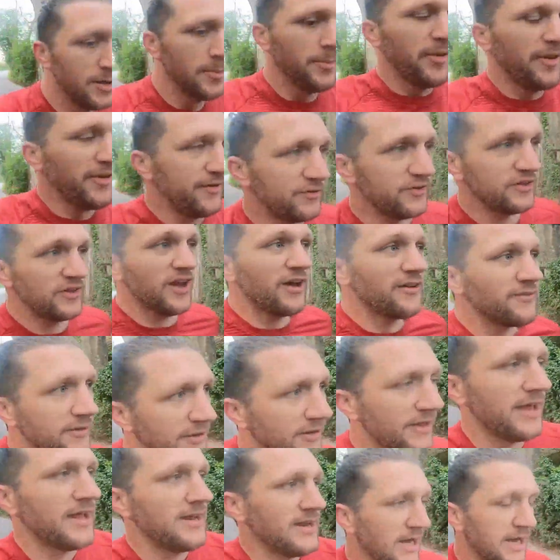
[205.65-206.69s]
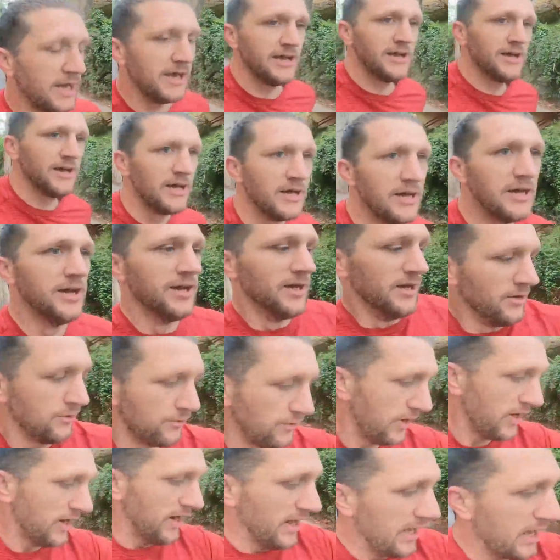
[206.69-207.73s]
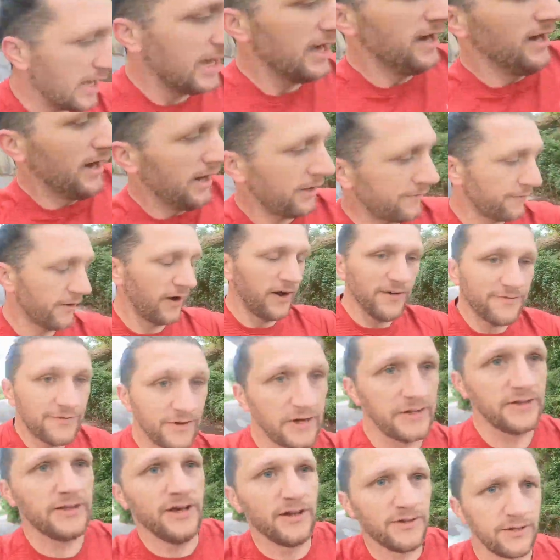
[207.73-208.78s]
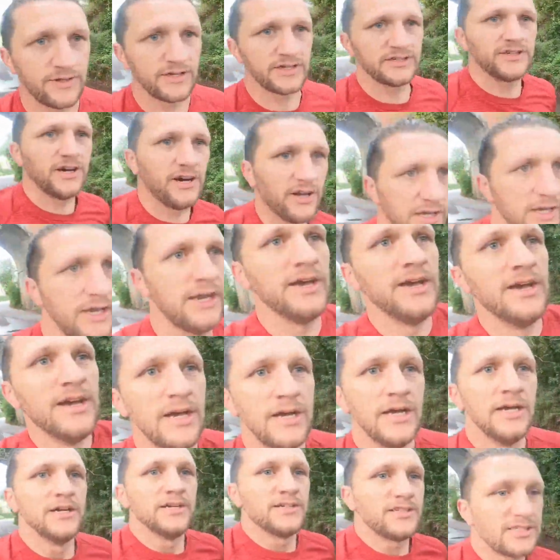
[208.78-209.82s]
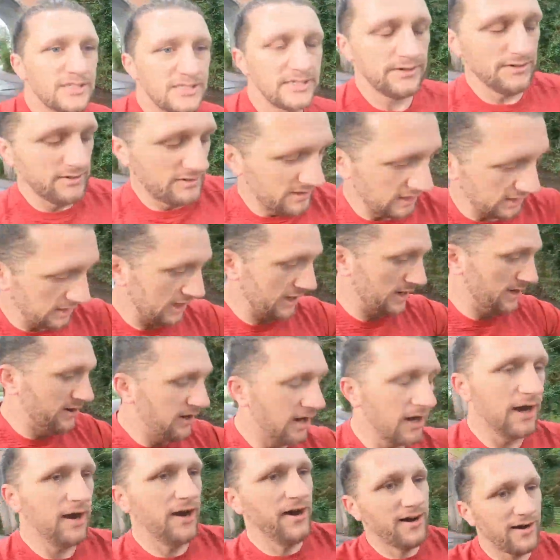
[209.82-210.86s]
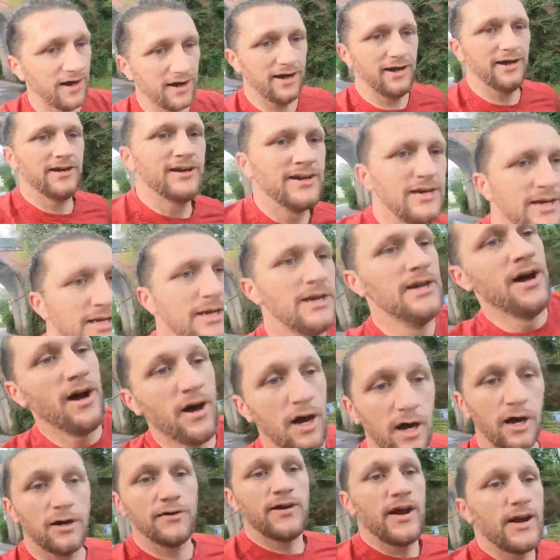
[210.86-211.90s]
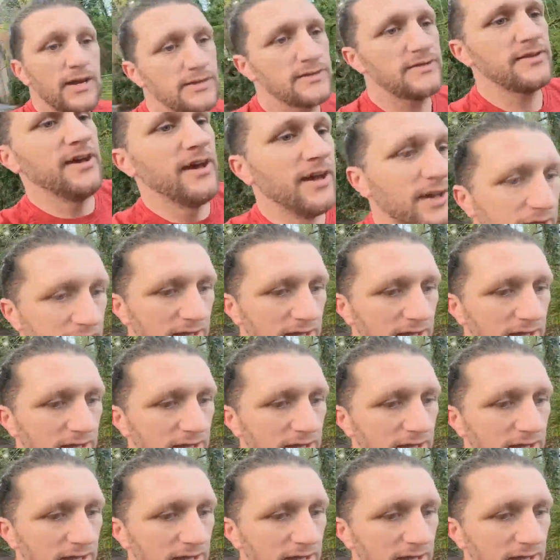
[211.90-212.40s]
But if you don't, then really I find the only things I seriously need are heart rate.